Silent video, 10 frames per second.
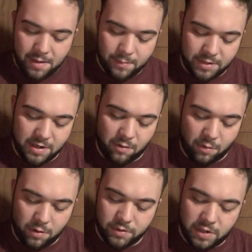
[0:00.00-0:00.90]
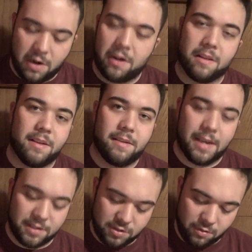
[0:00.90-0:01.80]
But Roald Dahl
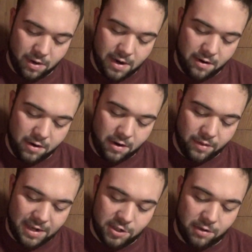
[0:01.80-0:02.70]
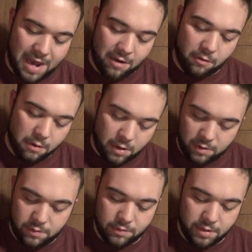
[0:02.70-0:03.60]
has a story in here called They Shall Not Grow
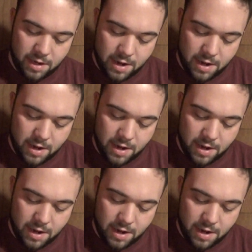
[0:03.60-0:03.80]
Old.